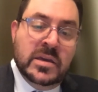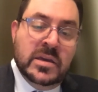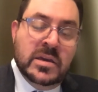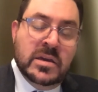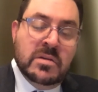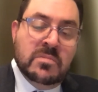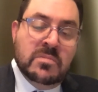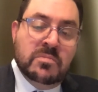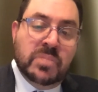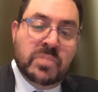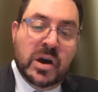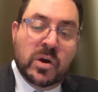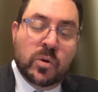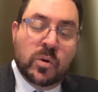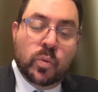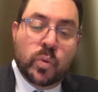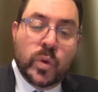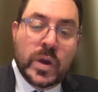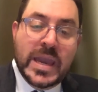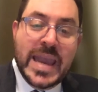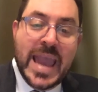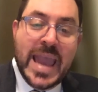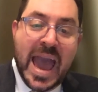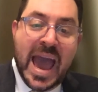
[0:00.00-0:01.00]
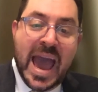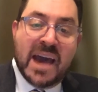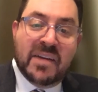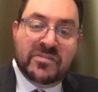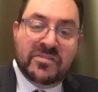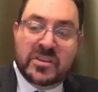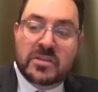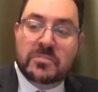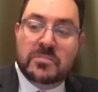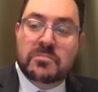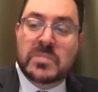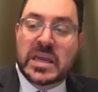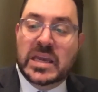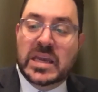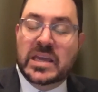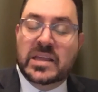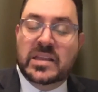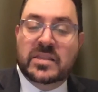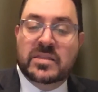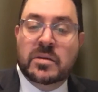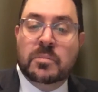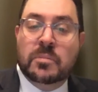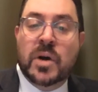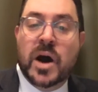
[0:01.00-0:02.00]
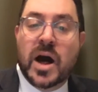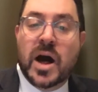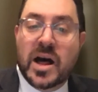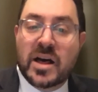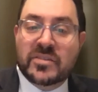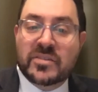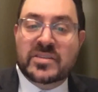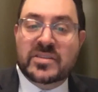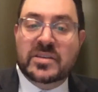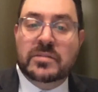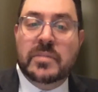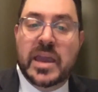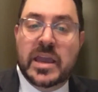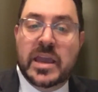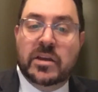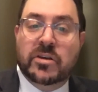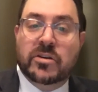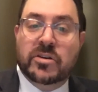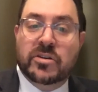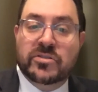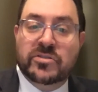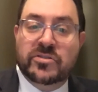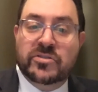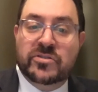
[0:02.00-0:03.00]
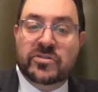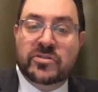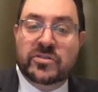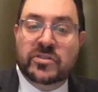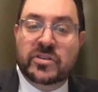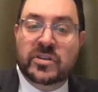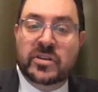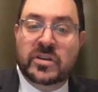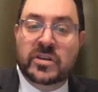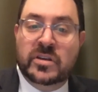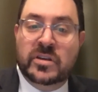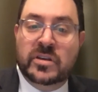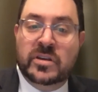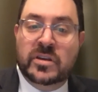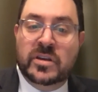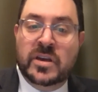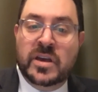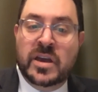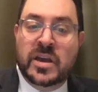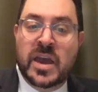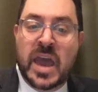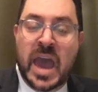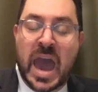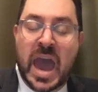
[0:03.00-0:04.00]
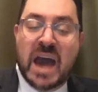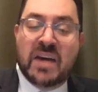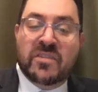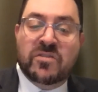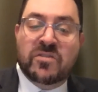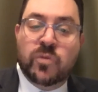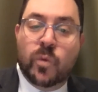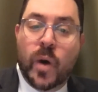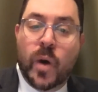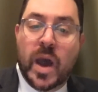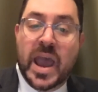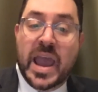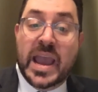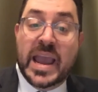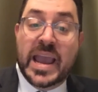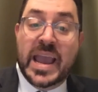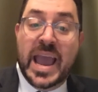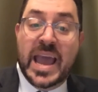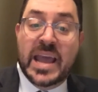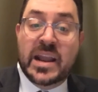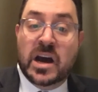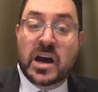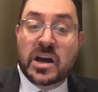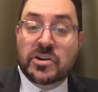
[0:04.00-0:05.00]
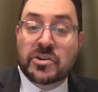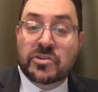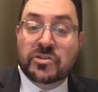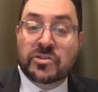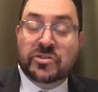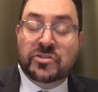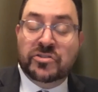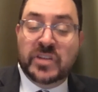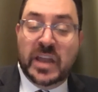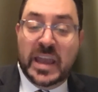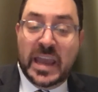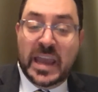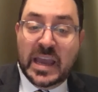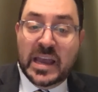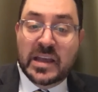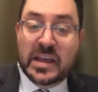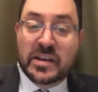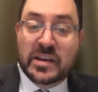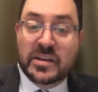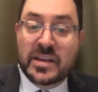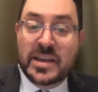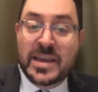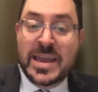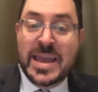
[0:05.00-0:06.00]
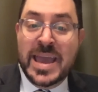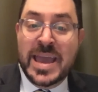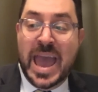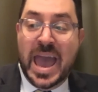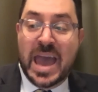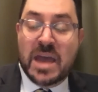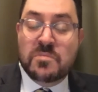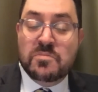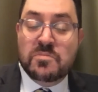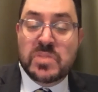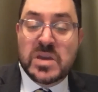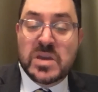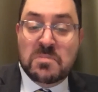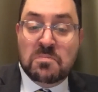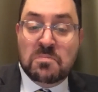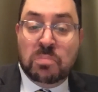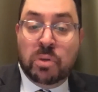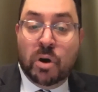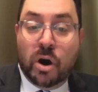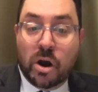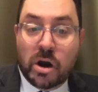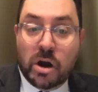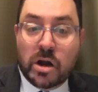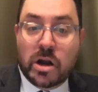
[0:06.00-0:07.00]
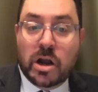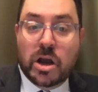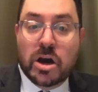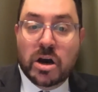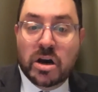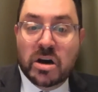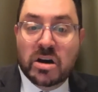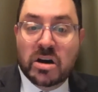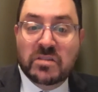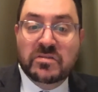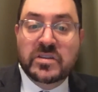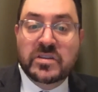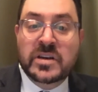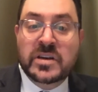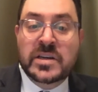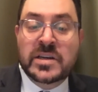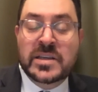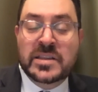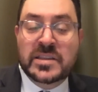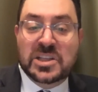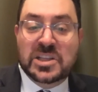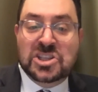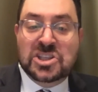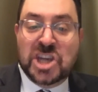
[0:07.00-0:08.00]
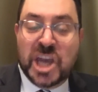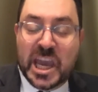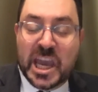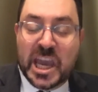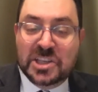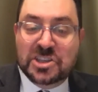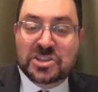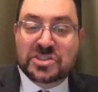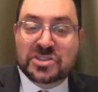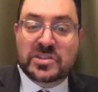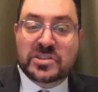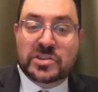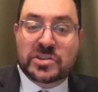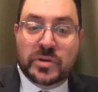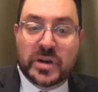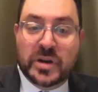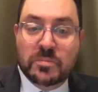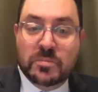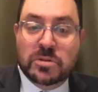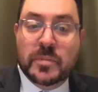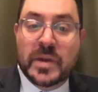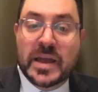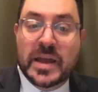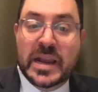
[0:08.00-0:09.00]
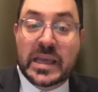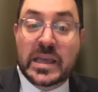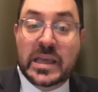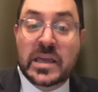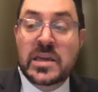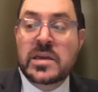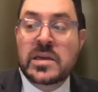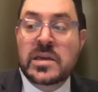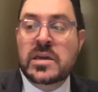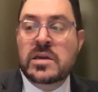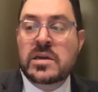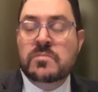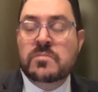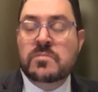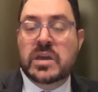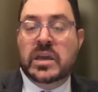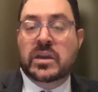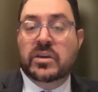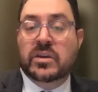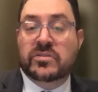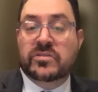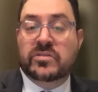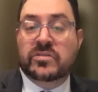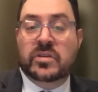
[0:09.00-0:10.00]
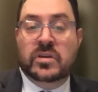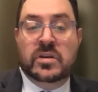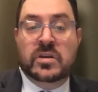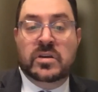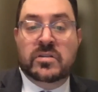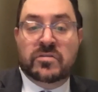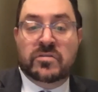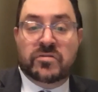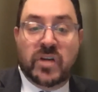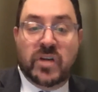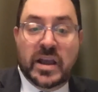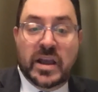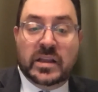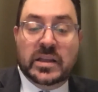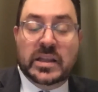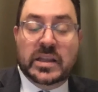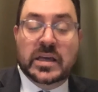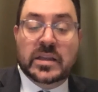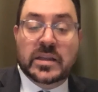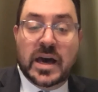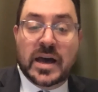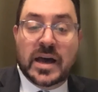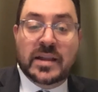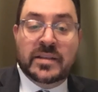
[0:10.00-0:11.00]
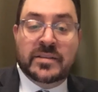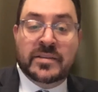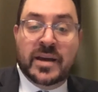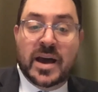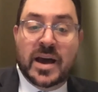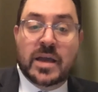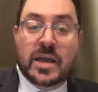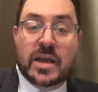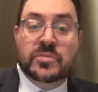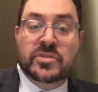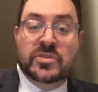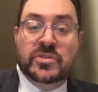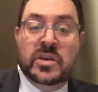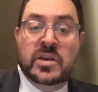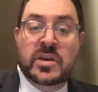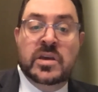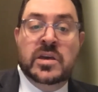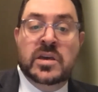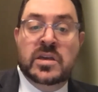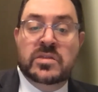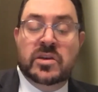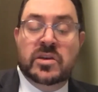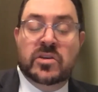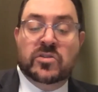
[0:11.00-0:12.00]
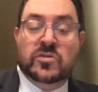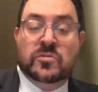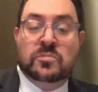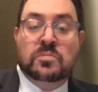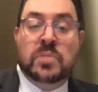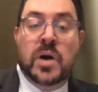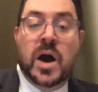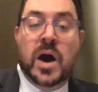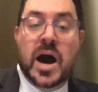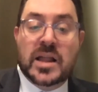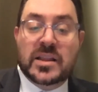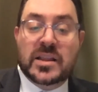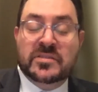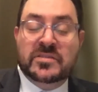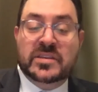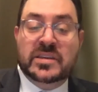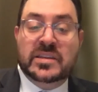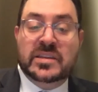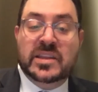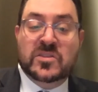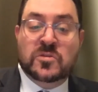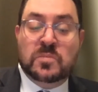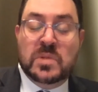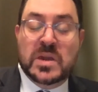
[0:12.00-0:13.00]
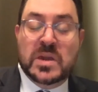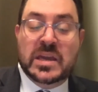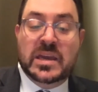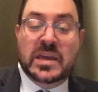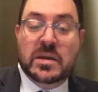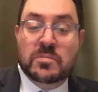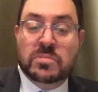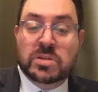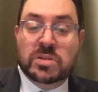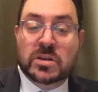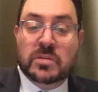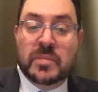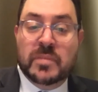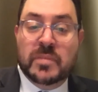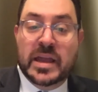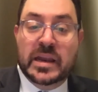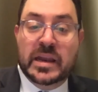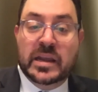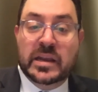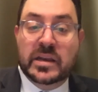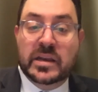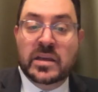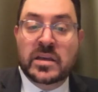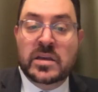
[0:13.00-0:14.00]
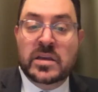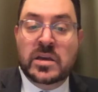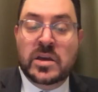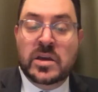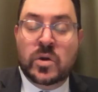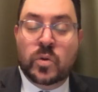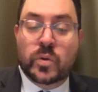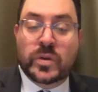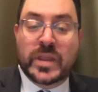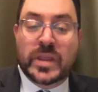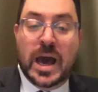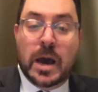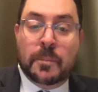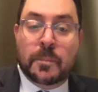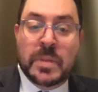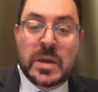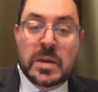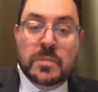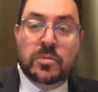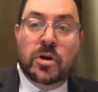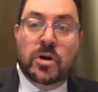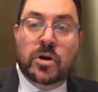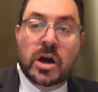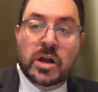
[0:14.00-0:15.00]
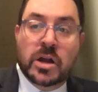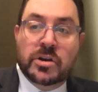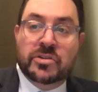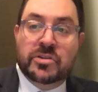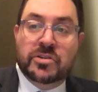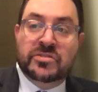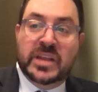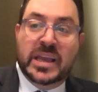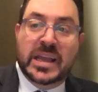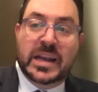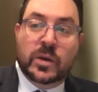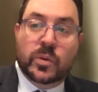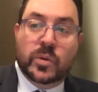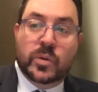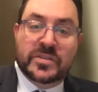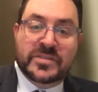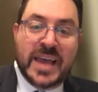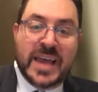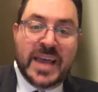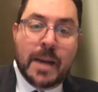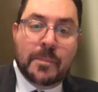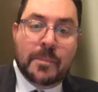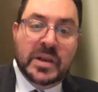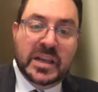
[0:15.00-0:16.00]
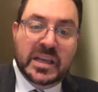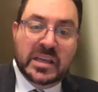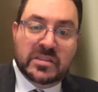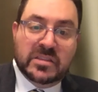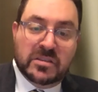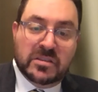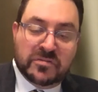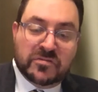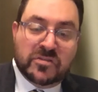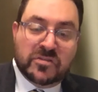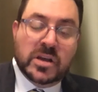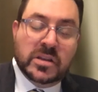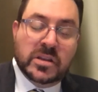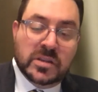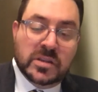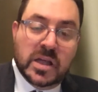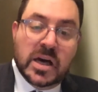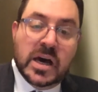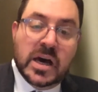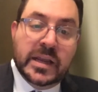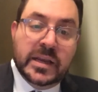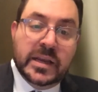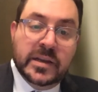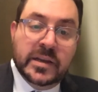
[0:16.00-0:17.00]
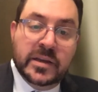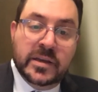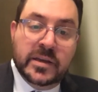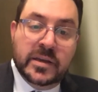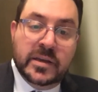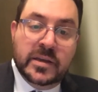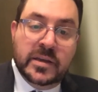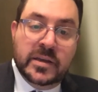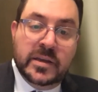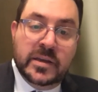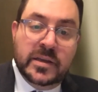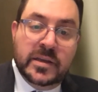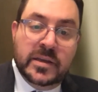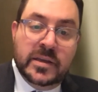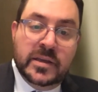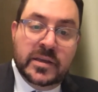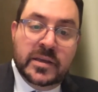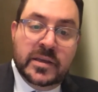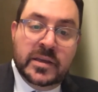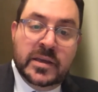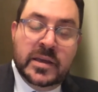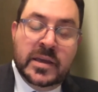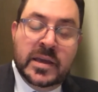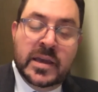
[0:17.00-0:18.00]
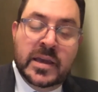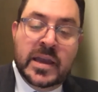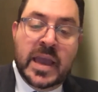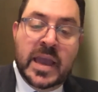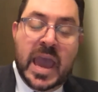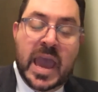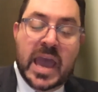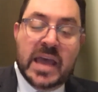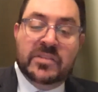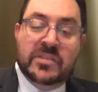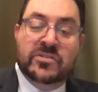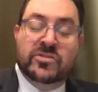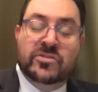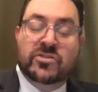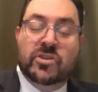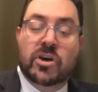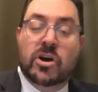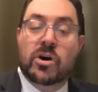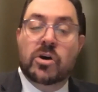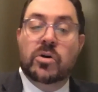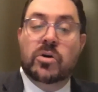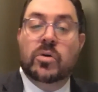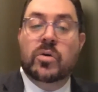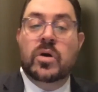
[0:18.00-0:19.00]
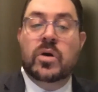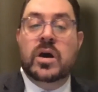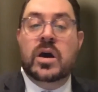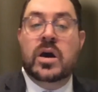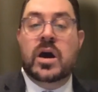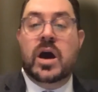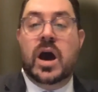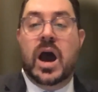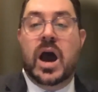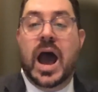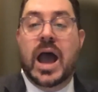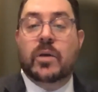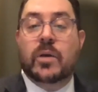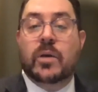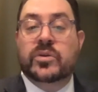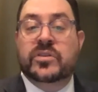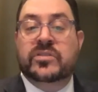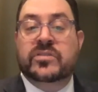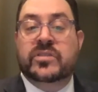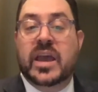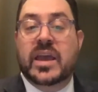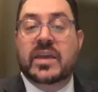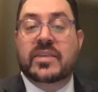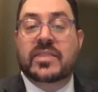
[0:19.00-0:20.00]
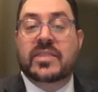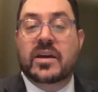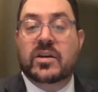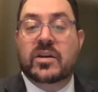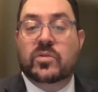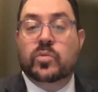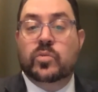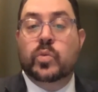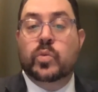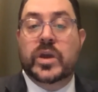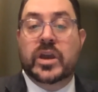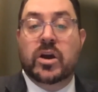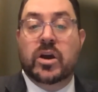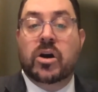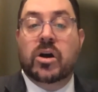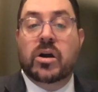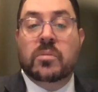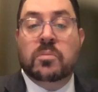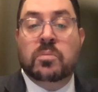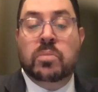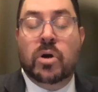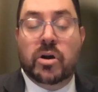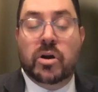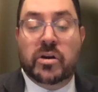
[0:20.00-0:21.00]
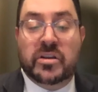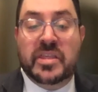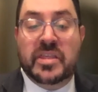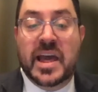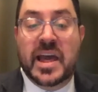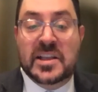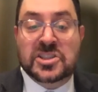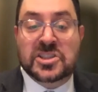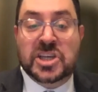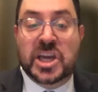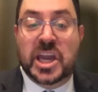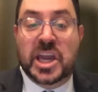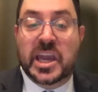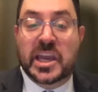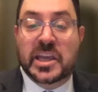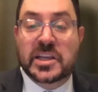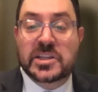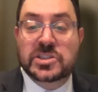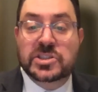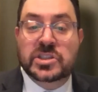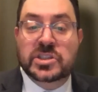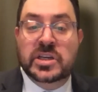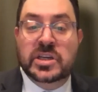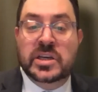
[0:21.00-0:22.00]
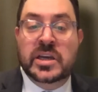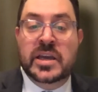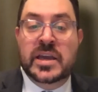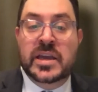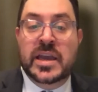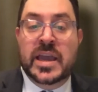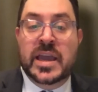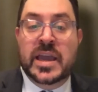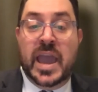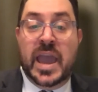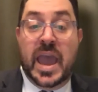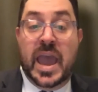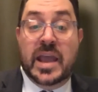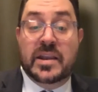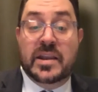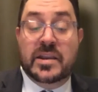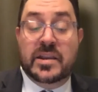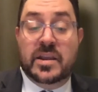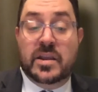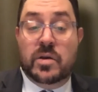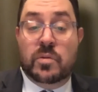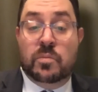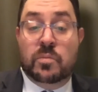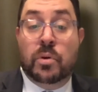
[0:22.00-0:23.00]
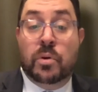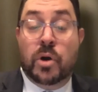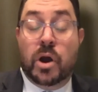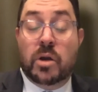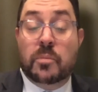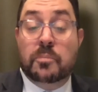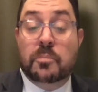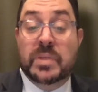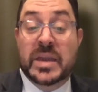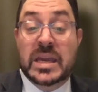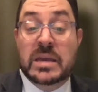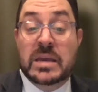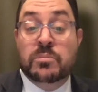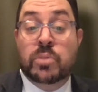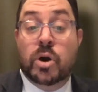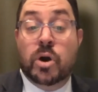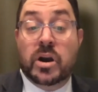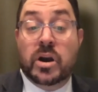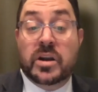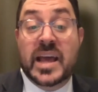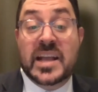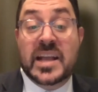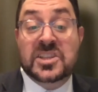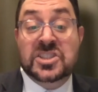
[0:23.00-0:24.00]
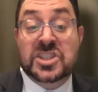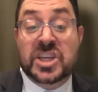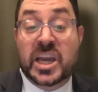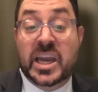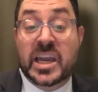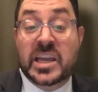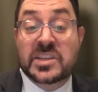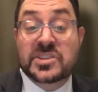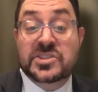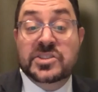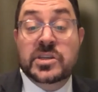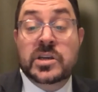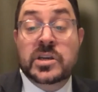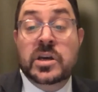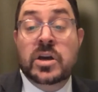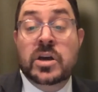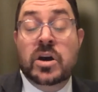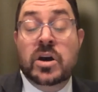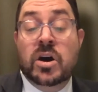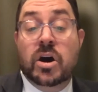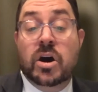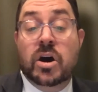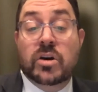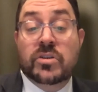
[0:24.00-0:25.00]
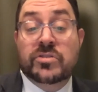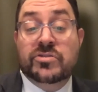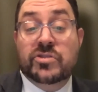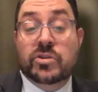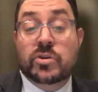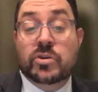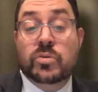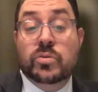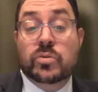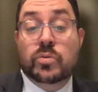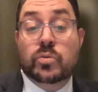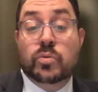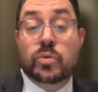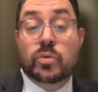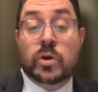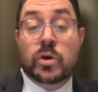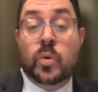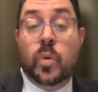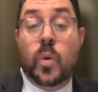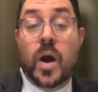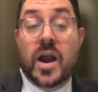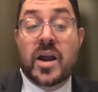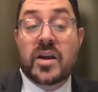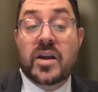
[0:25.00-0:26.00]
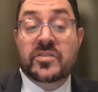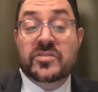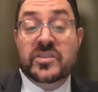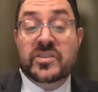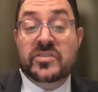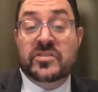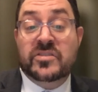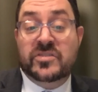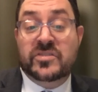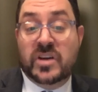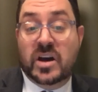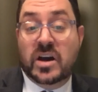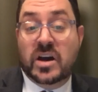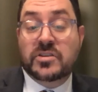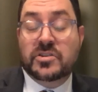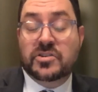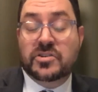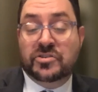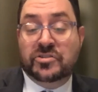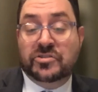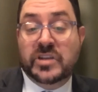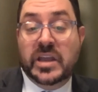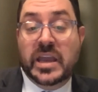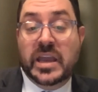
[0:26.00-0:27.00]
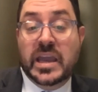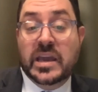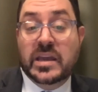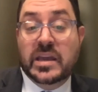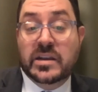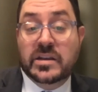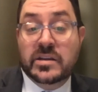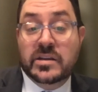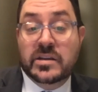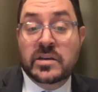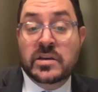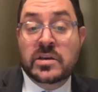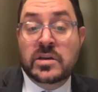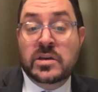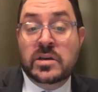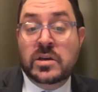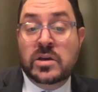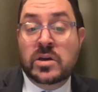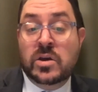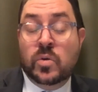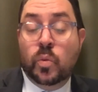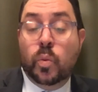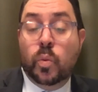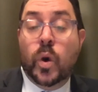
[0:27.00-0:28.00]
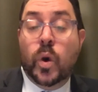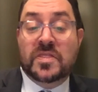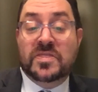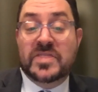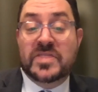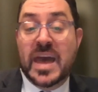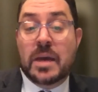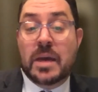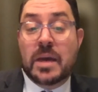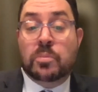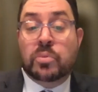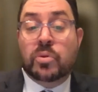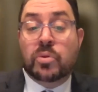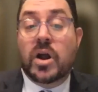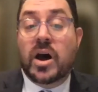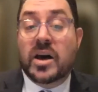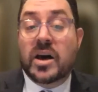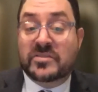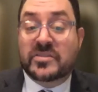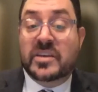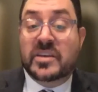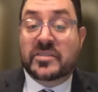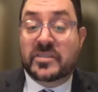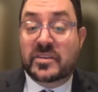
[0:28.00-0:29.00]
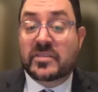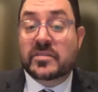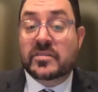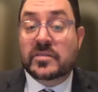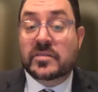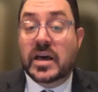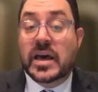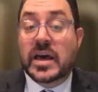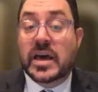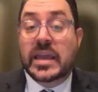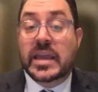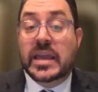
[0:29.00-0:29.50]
But we have to meet the policymakers halfway and understand and be part of the changes that they're implementing. Because frankly, a lot of times there's policy that's being implemented without people understanding what's happening at the front line. And so I would say that we are part of that change, and being part of that change also requires us to understand what that process is like.